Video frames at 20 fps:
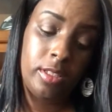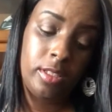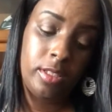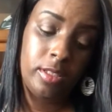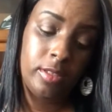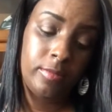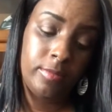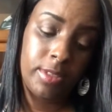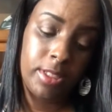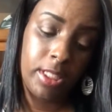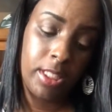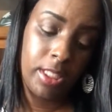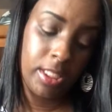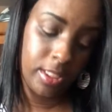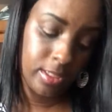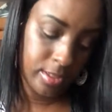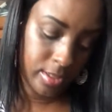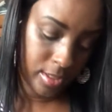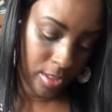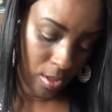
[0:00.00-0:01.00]
You know what I'm
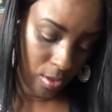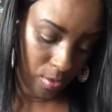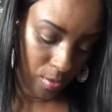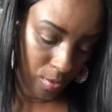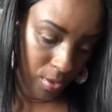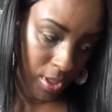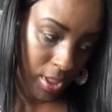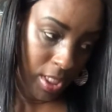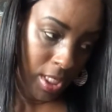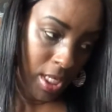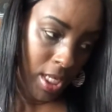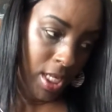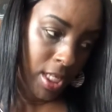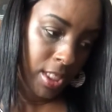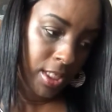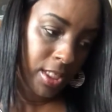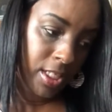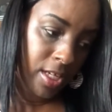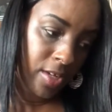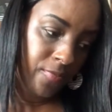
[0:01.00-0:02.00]
saying? So
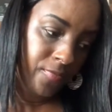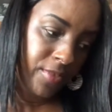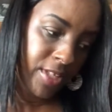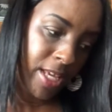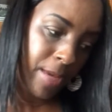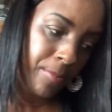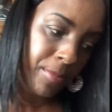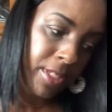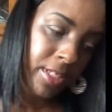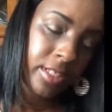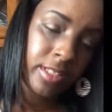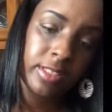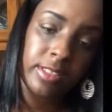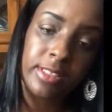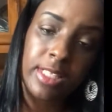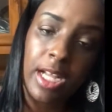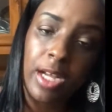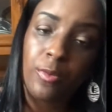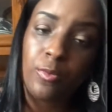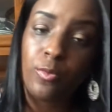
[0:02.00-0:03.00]
love that
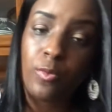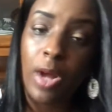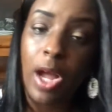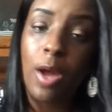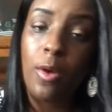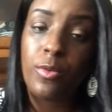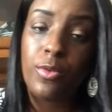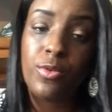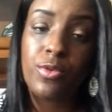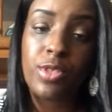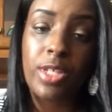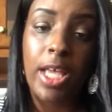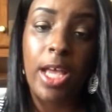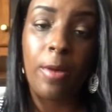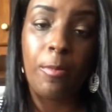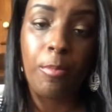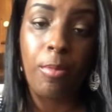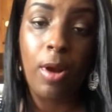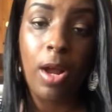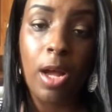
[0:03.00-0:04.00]
because I used to
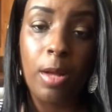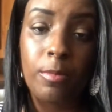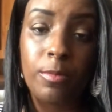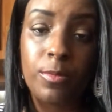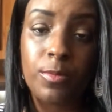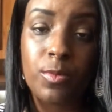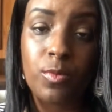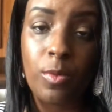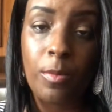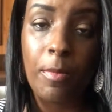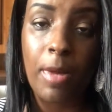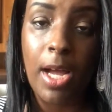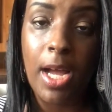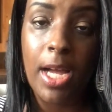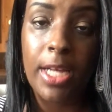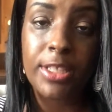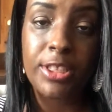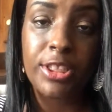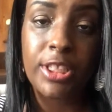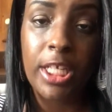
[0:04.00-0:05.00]
have problems with
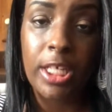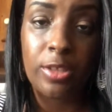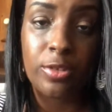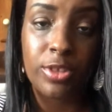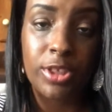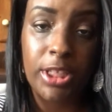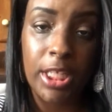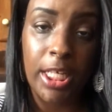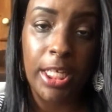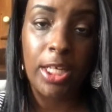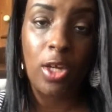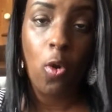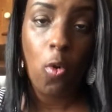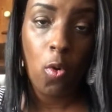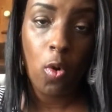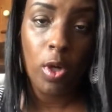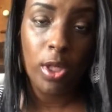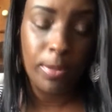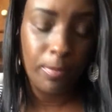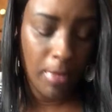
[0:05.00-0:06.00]
my eyeshadow staying
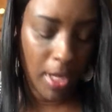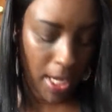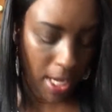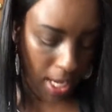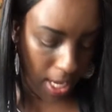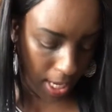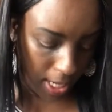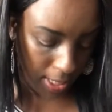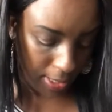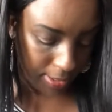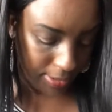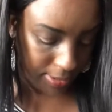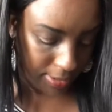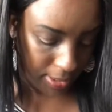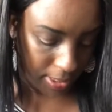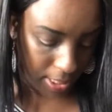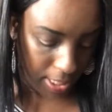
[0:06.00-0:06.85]
on my eyes.